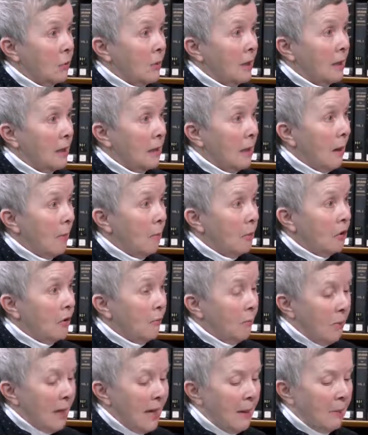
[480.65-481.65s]
with the numbers
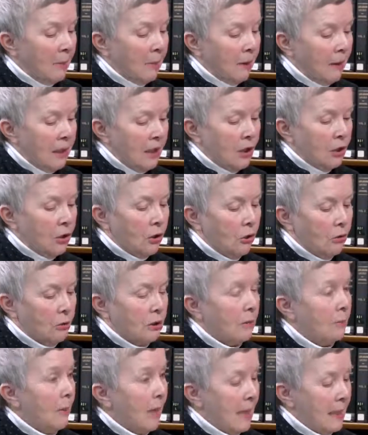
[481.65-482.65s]
of people in each of those
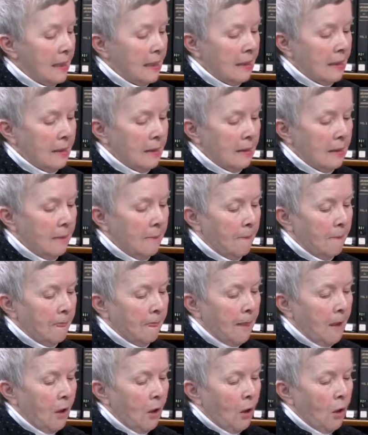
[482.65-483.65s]
spaces. Mm-hmm.
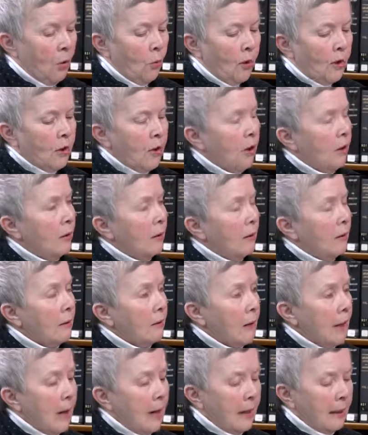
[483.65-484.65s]
Were there other
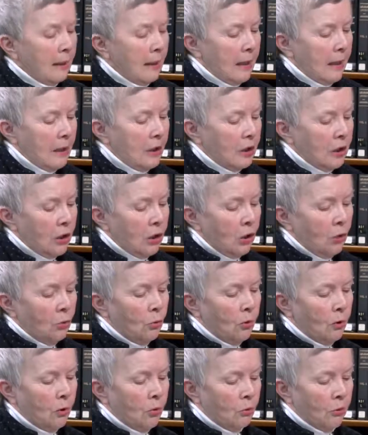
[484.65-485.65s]
guidelines that
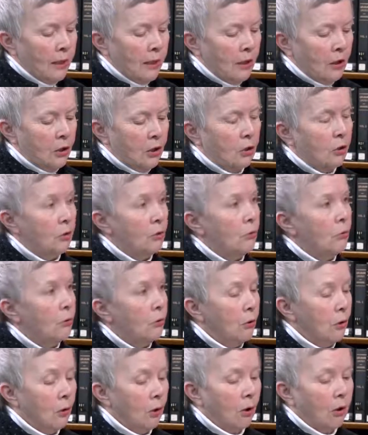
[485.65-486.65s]
you agreed to
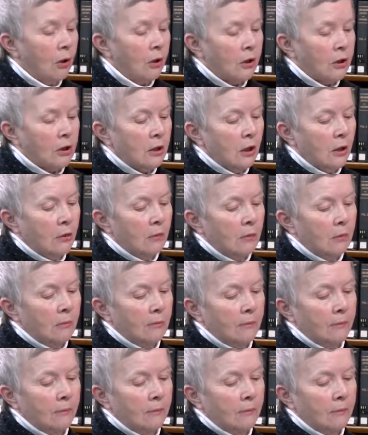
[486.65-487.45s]
also?